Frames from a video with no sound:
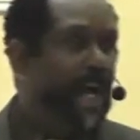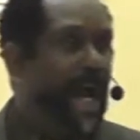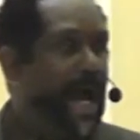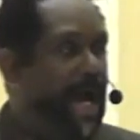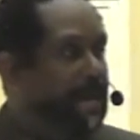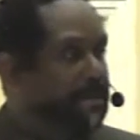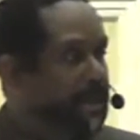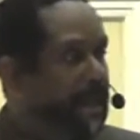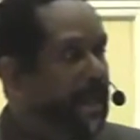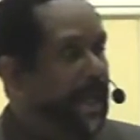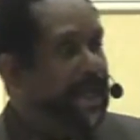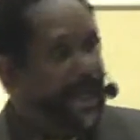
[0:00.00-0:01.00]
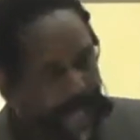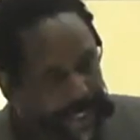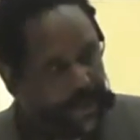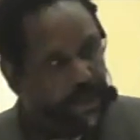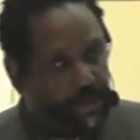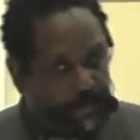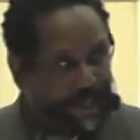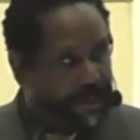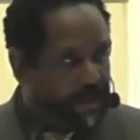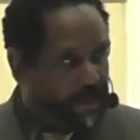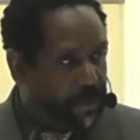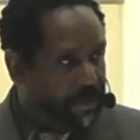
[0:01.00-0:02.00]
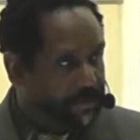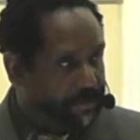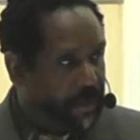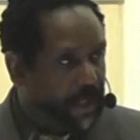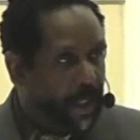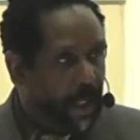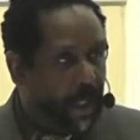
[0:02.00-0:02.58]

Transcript: the job and I had to speak to them.